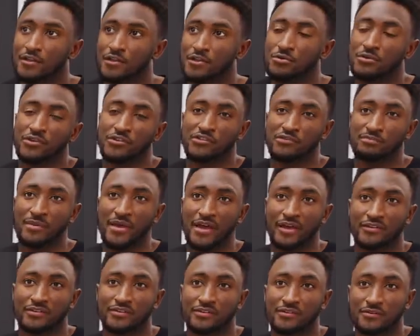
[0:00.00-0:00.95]
you'd
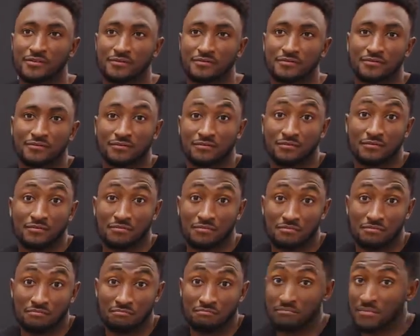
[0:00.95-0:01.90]
expect
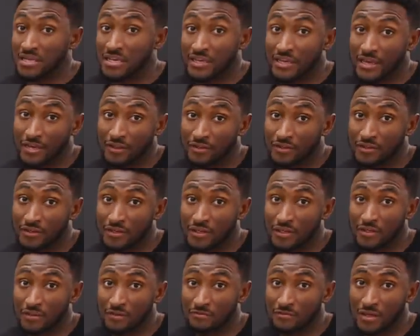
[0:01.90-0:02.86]
mini
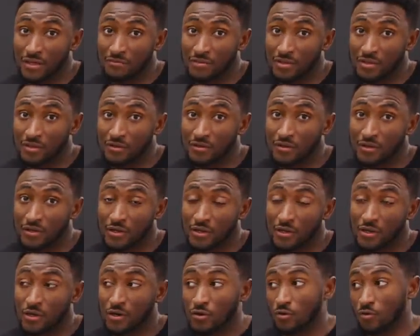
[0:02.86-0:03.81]
LED, maybe?
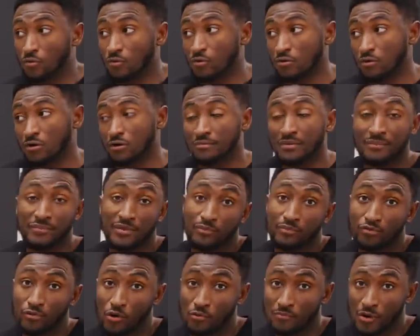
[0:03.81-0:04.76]
Or maybe
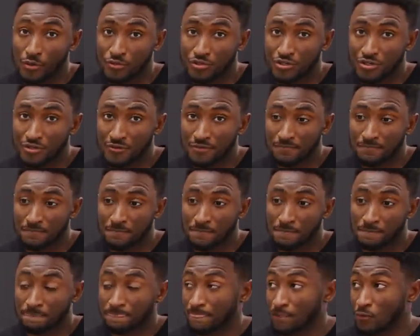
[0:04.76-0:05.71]
ProMotion?
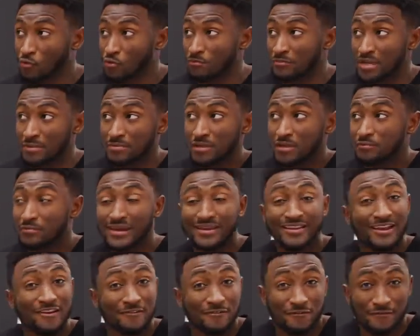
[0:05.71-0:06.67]
Or maybe it
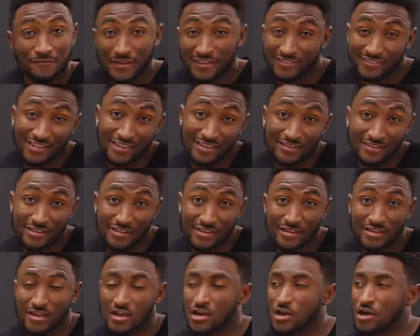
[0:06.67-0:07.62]
might have Face
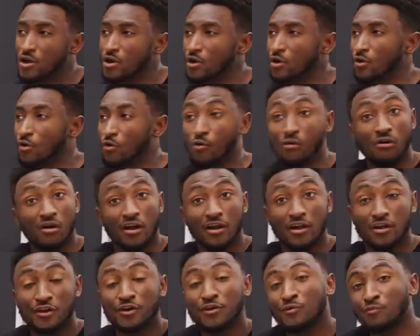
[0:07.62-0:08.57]
ID, or a
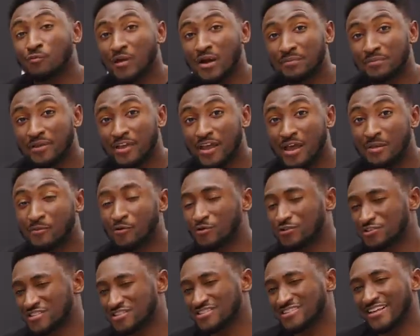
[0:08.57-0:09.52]
good webcam,
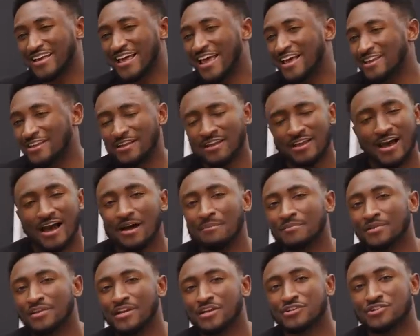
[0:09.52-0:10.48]
or just any
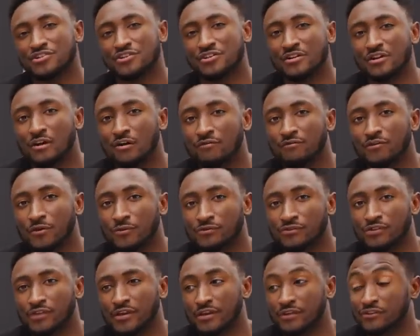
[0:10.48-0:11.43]
combination of
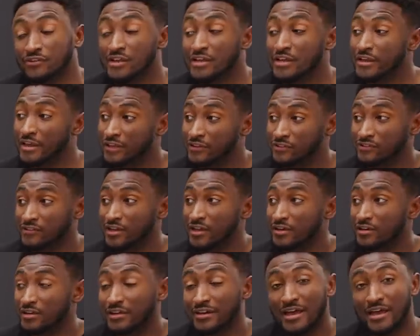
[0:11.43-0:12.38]
those things.
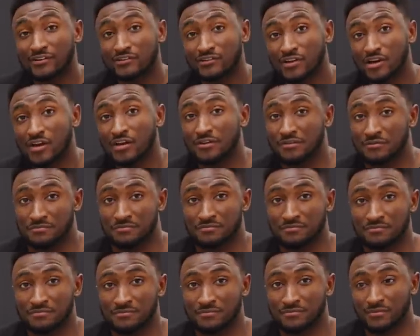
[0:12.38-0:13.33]
Instead, it has none,
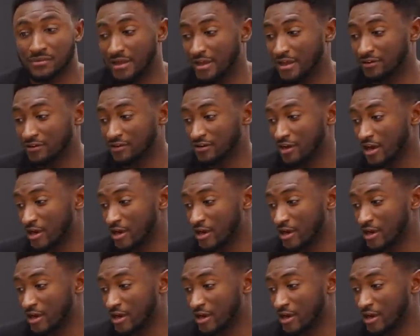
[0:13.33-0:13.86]
and a